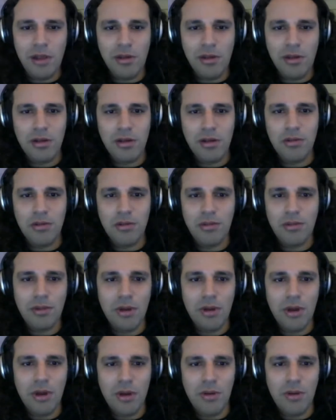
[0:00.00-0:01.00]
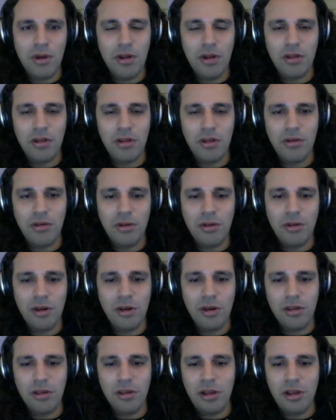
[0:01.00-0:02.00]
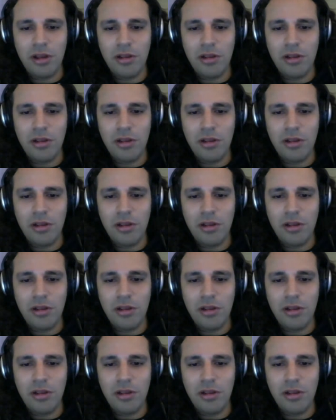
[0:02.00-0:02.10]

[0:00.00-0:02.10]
on what is good and what is not.